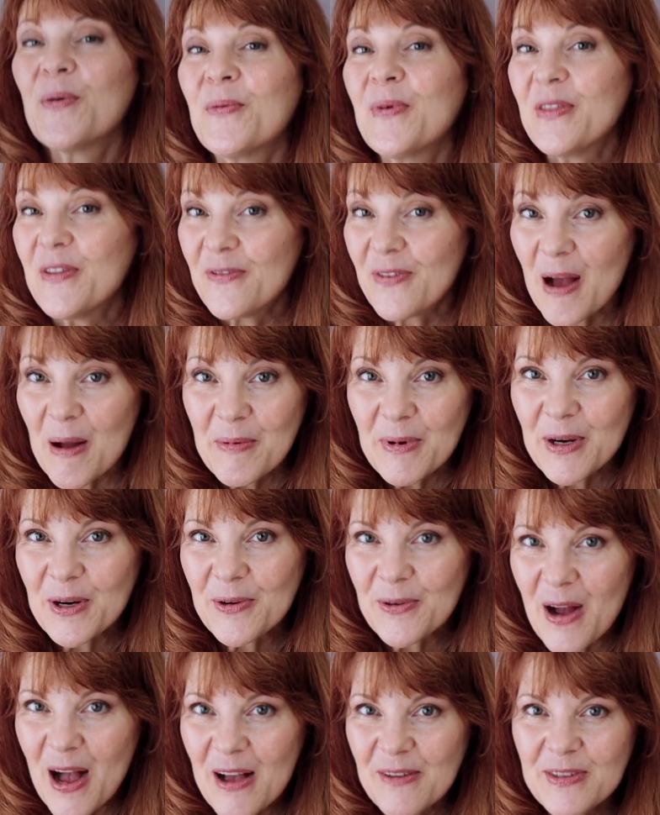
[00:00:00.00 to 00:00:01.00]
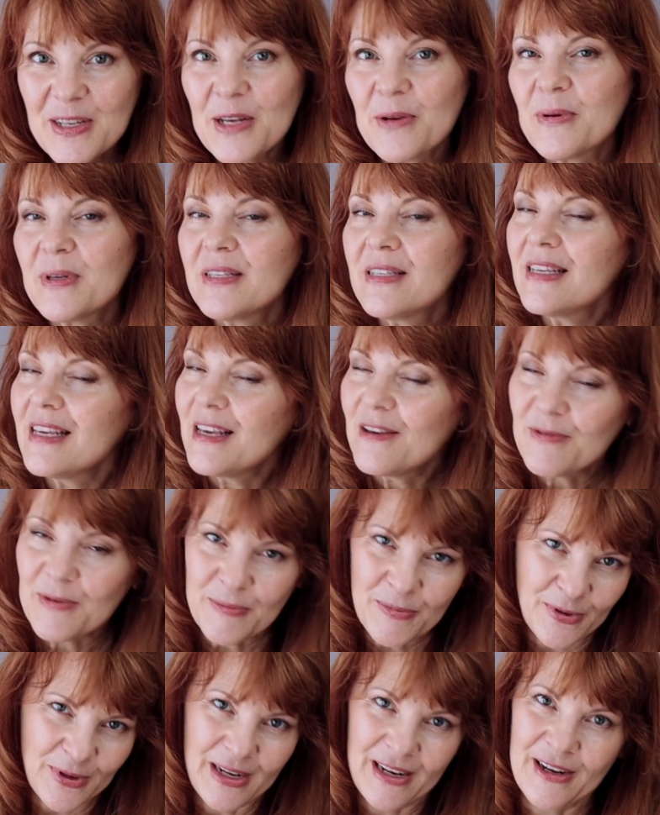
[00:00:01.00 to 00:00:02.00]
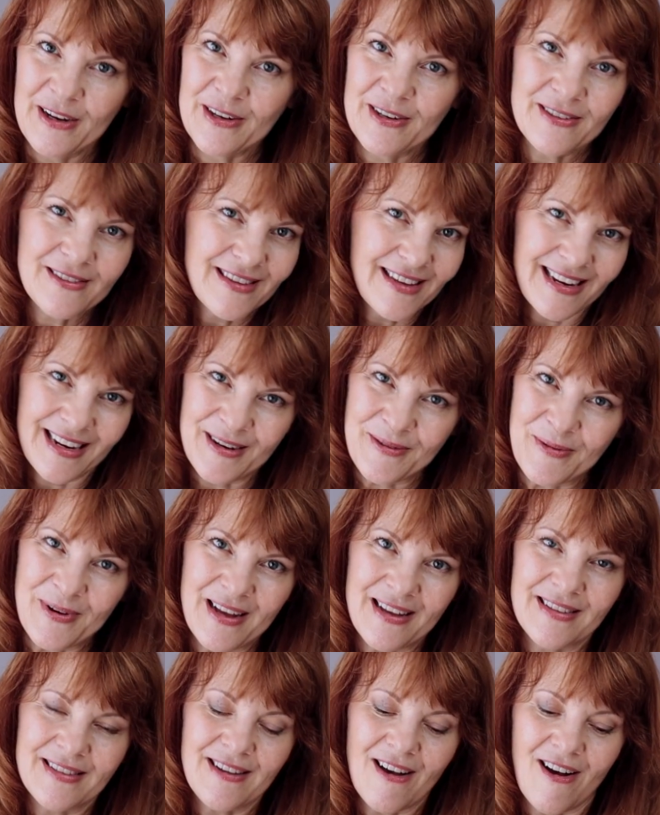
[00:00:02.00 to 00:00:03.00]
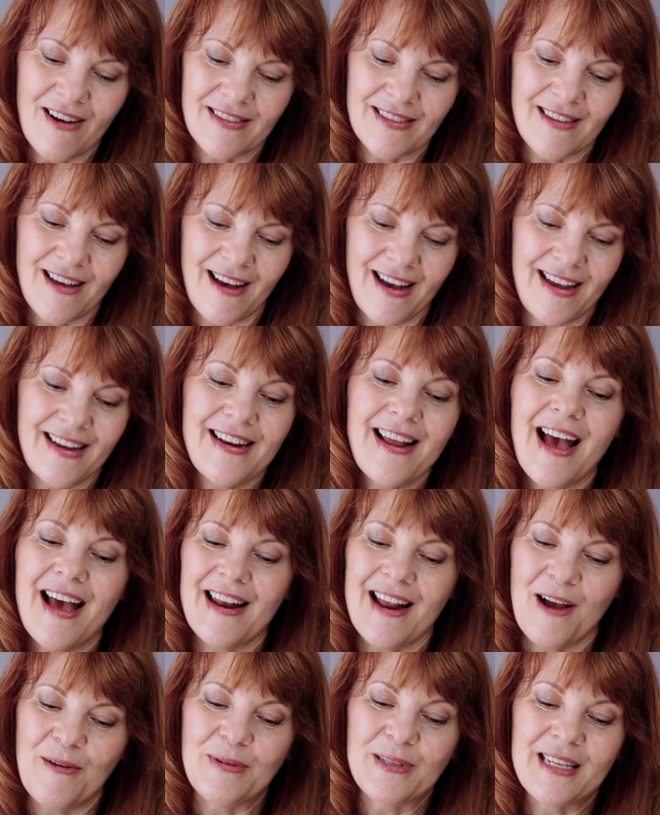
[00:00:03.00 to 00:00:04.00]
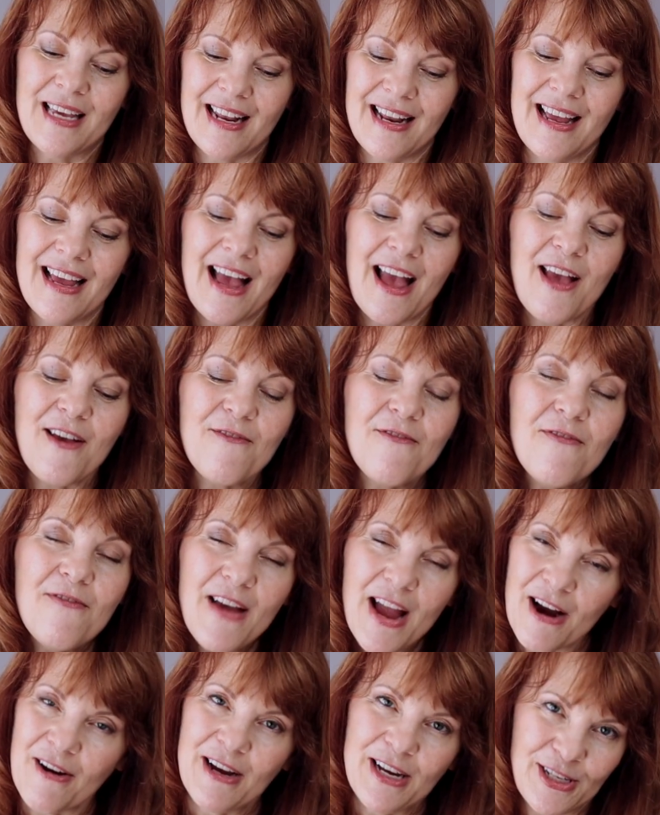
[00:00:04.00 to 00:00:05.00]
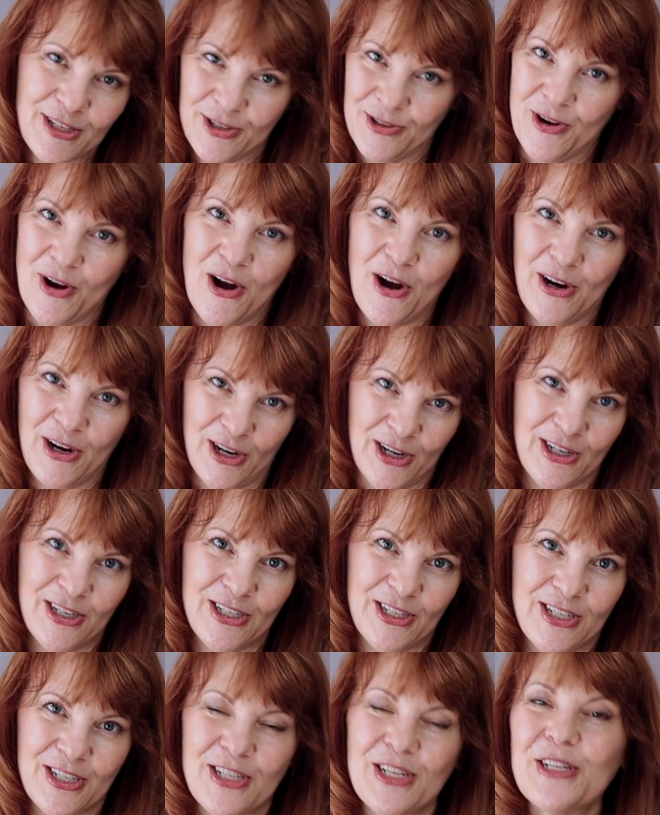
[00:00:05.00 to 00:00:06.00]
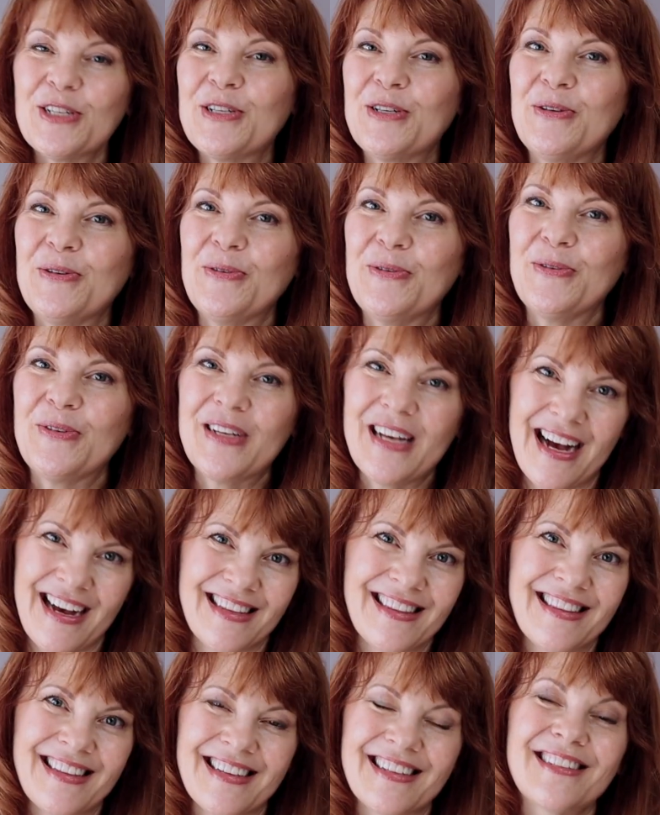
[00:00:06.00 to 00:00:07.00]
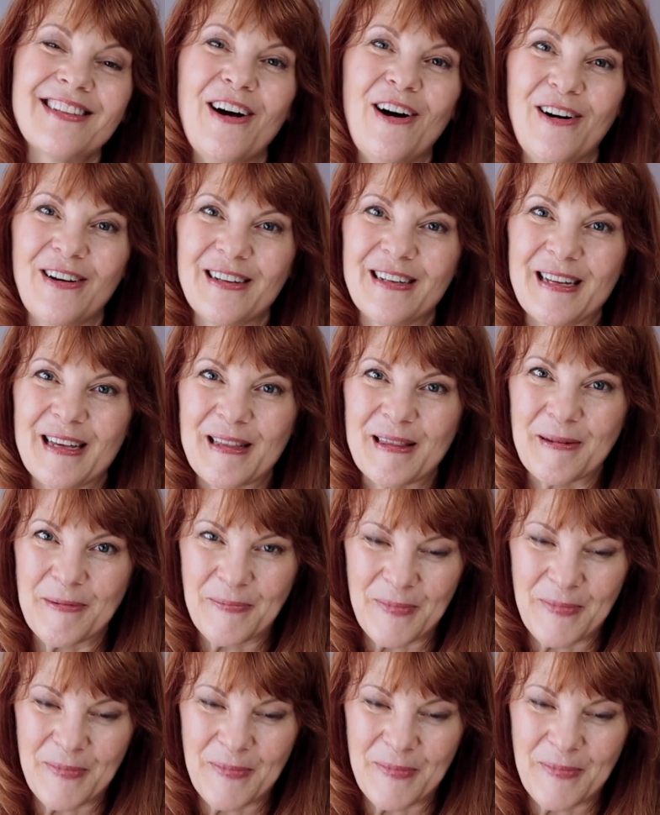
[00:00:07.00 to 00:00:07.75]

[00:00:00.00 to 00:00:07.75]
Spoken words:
When the fabric arrived, it was even prettier than it was online, and I was getting a very strong urge to cut this on the